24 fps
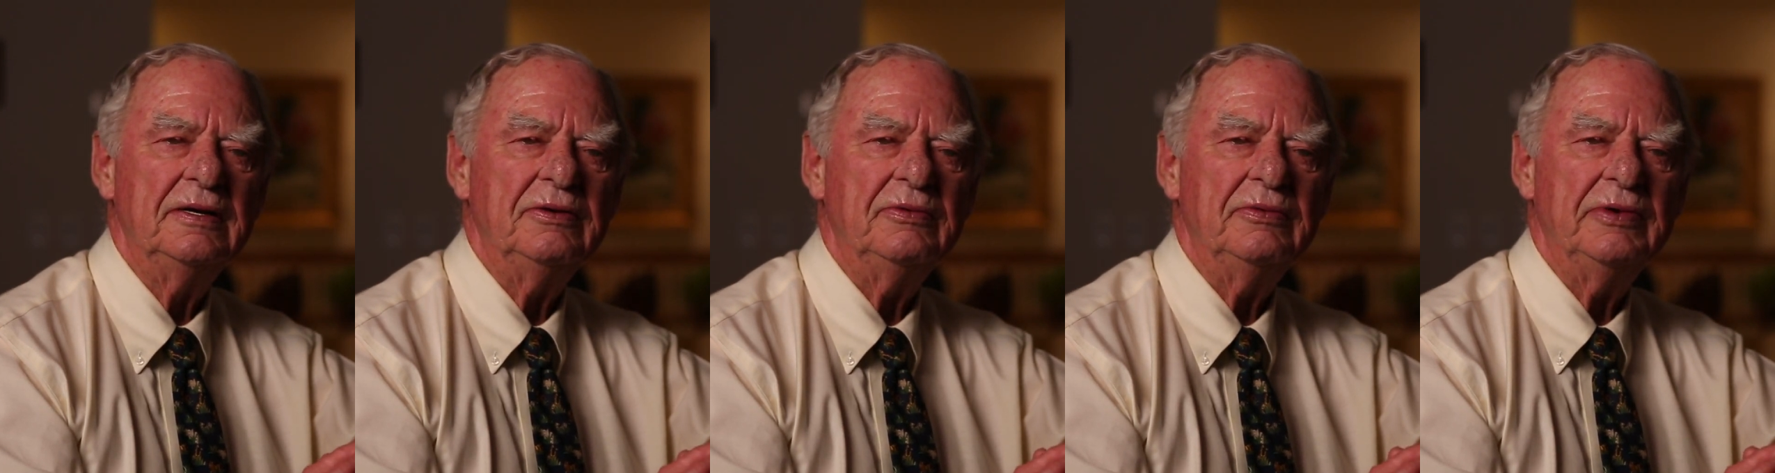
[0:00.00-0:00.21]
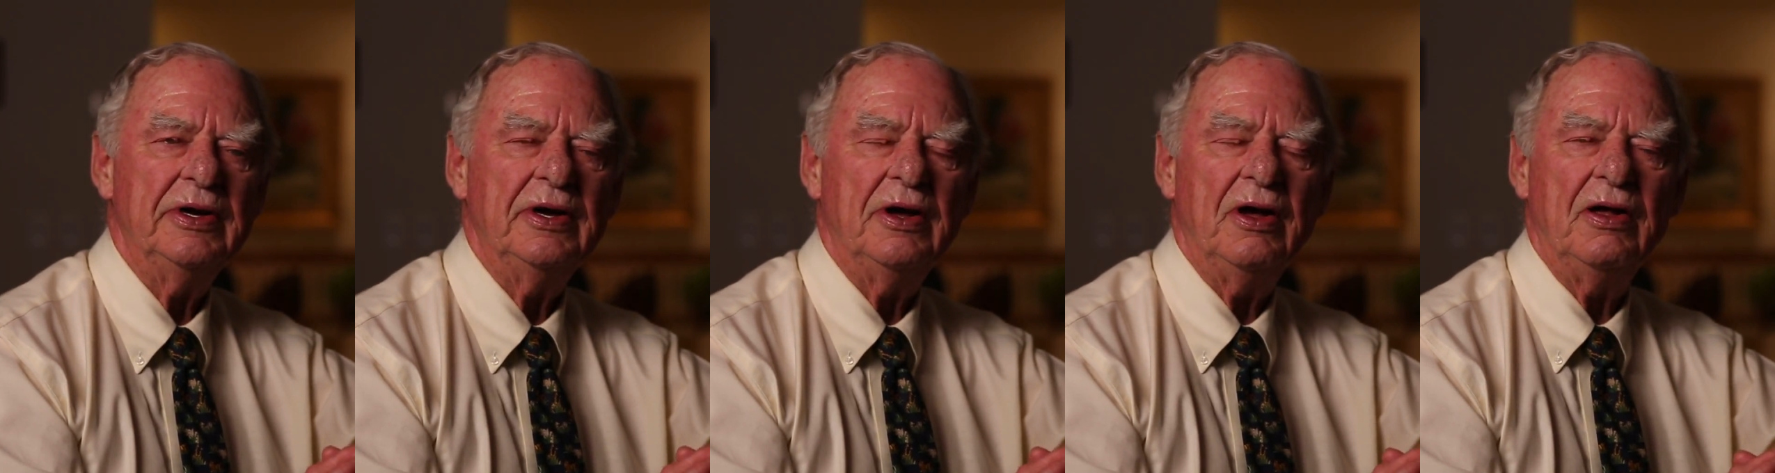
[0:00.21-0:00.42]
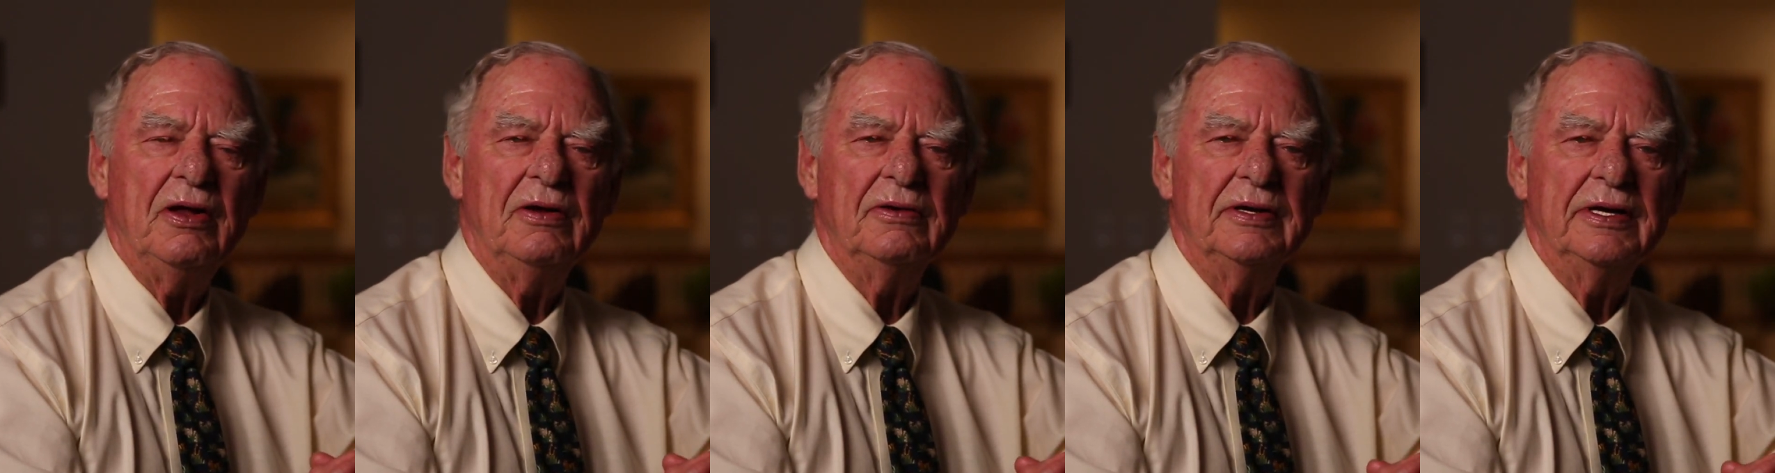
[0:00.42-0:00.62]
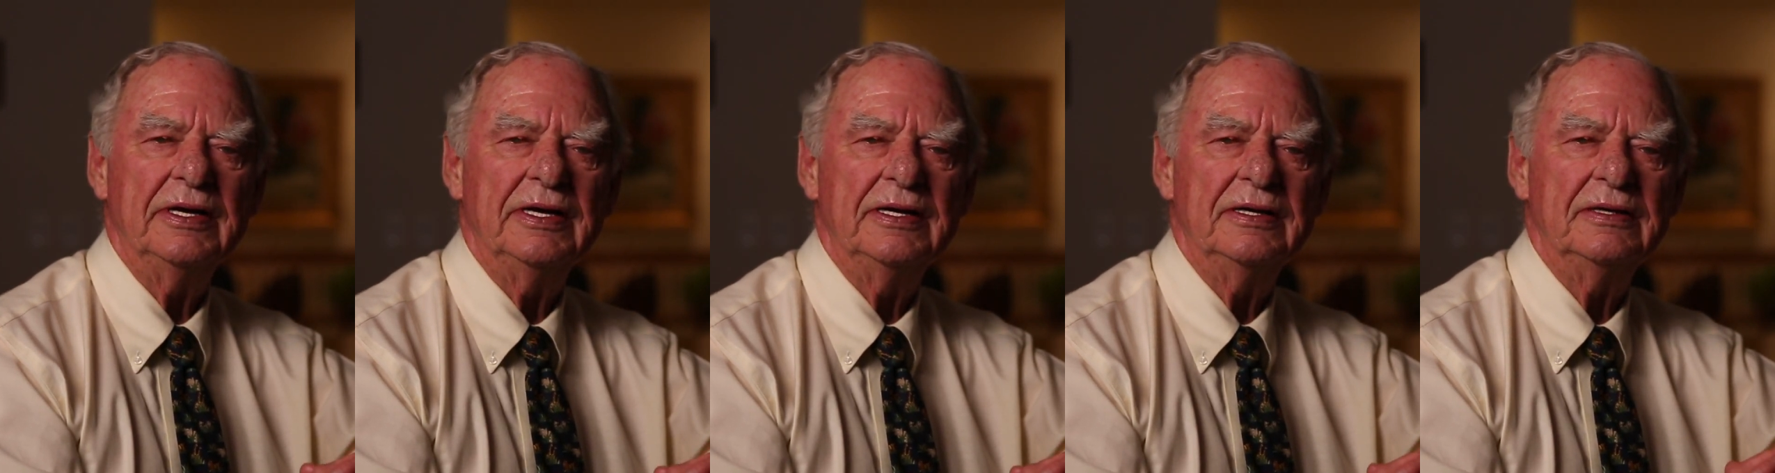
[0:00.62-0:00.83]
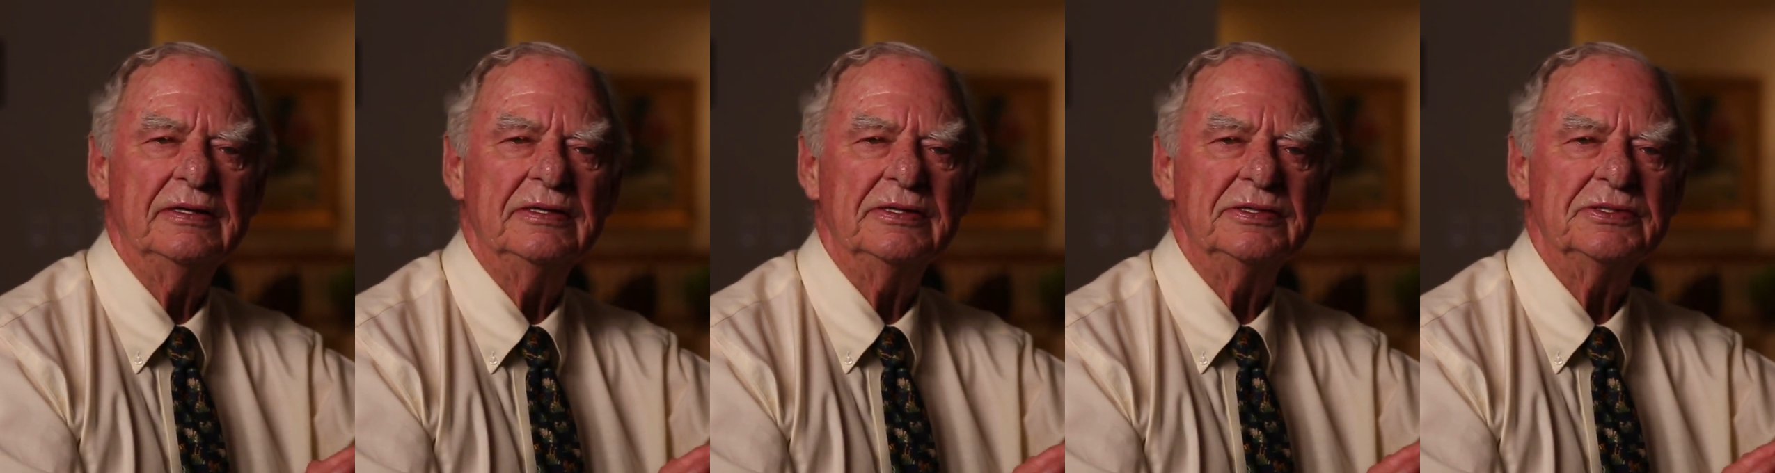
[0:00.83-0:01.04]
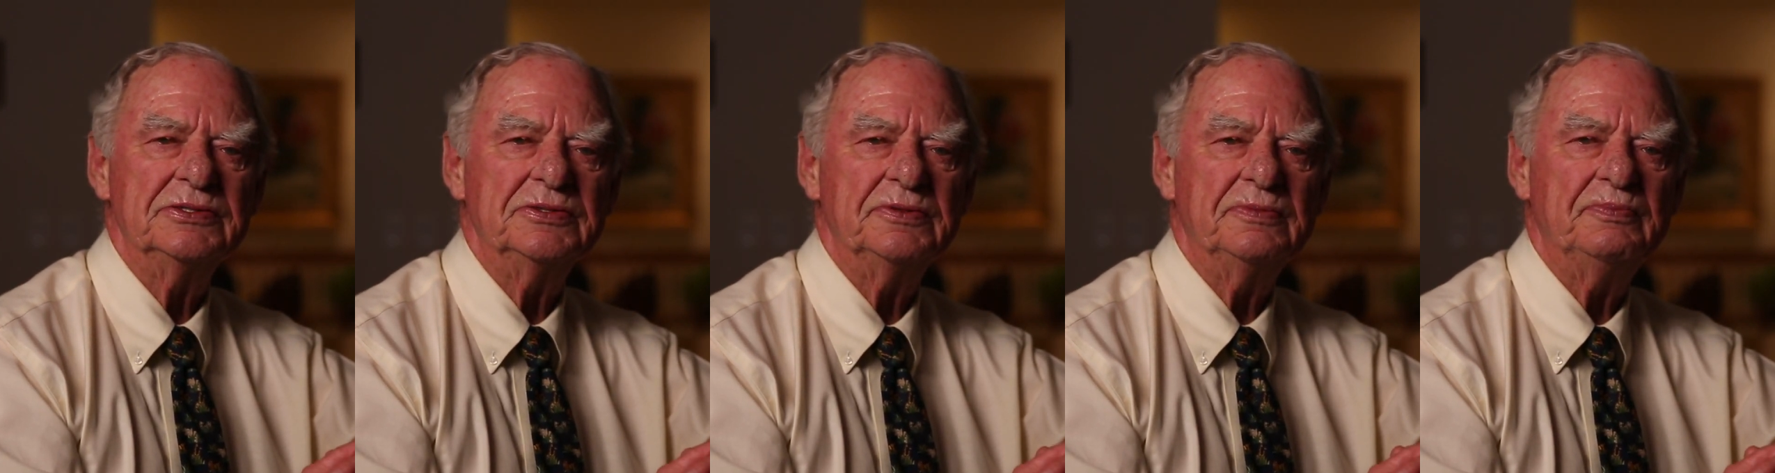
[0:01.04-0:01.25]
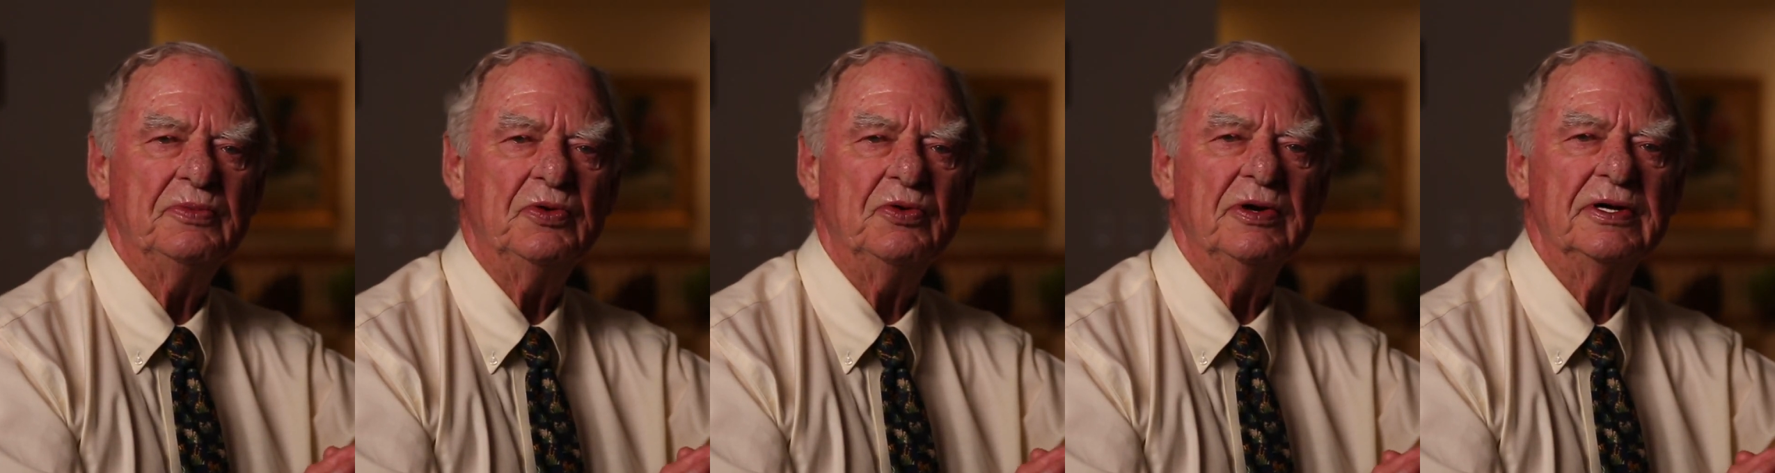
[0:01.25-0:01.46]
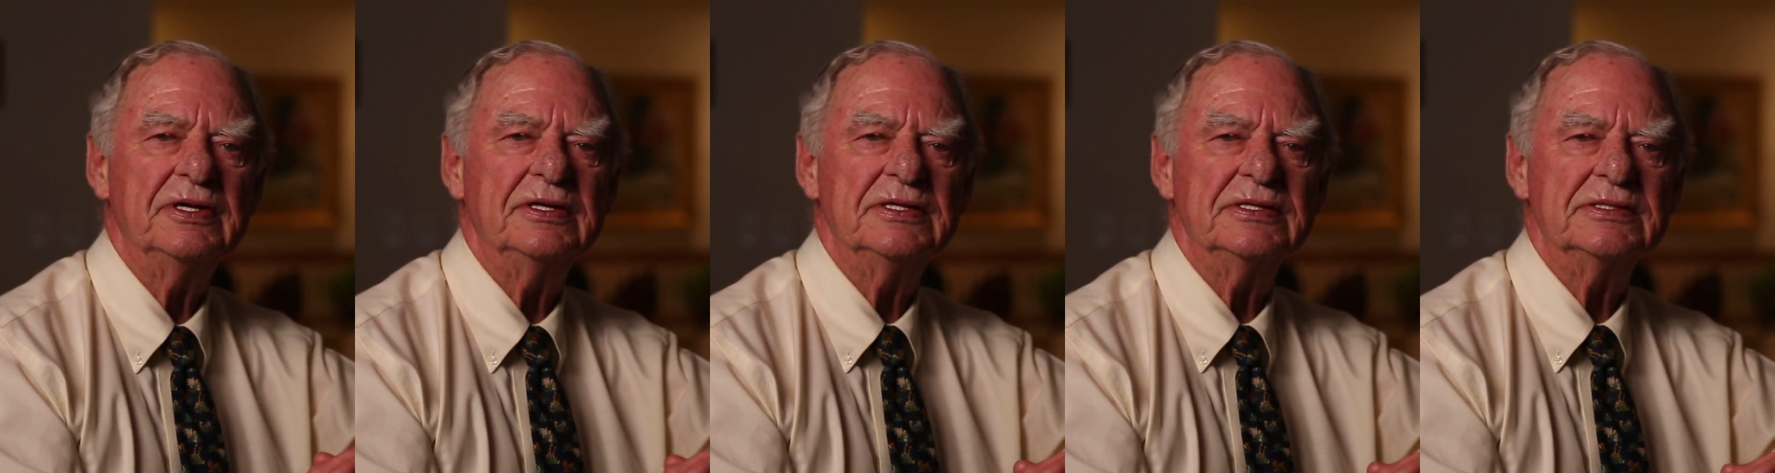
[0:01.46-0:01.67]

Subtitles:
we all need to support